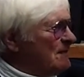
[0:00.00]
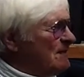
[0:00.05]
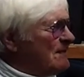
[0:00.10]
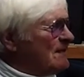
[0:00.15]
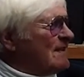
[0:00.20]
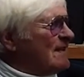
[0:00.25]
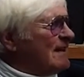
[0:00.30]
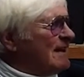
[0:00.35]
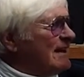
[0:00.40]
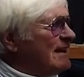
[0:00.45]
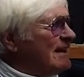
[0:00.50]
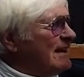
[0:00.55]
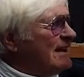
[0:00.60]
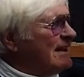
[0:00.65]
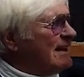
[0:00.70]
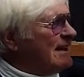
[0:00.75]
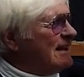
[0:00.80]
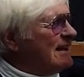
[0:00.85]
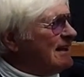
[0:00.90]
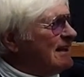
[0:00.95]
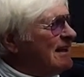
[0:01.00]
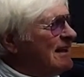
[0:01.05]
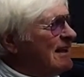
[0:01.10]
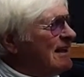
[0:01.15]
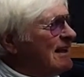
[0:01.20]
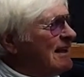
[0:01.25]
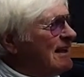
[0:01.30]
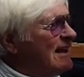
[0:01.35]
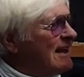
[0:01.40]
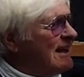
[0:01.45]
Okay. Let
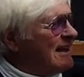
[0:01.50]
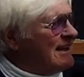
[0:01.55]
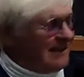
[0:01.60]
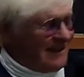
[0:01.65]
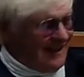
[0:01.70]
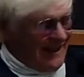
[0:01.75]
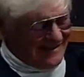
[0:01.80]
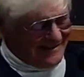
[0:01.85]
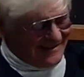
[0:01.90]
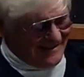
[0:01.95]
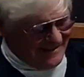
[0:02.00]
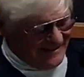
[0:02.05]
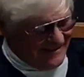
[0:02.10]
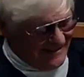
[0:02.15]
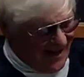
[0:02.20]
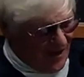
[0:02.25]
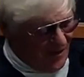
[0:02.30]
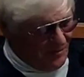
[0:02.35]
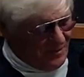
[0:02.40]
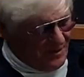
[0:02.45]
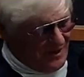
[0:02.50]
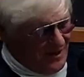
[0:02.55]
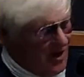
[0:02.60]
me make this simple.